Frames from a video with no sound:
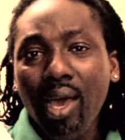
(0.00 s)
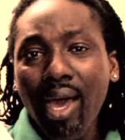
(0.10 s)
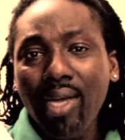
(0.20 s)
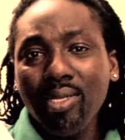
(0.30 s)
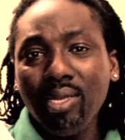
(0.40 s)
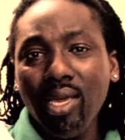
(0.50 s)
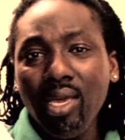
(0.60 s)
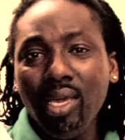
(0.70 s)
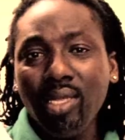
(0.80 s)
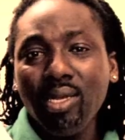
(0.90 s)
and
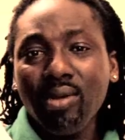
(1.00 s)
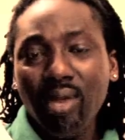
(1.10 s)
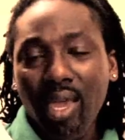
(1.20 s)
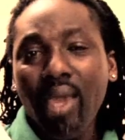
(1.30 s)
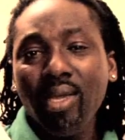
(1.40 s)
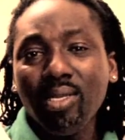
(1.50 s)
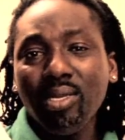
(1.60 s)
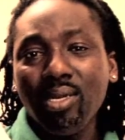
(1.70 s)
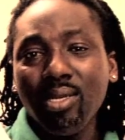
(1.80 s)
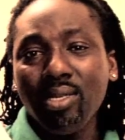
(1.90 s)
it
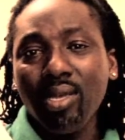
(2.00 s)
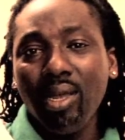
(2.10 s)
created